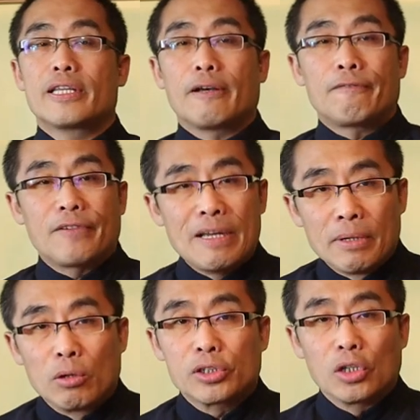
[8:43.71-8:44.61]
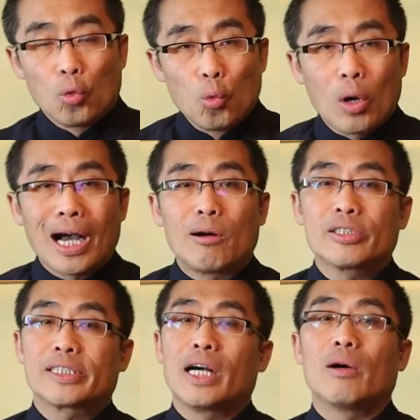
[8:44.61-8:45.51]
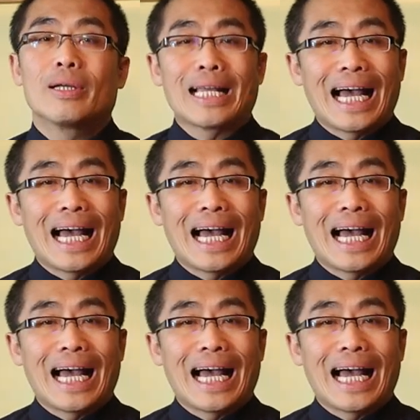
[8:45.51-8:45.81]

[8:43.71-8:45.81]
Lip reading: the famous Wu Hao-style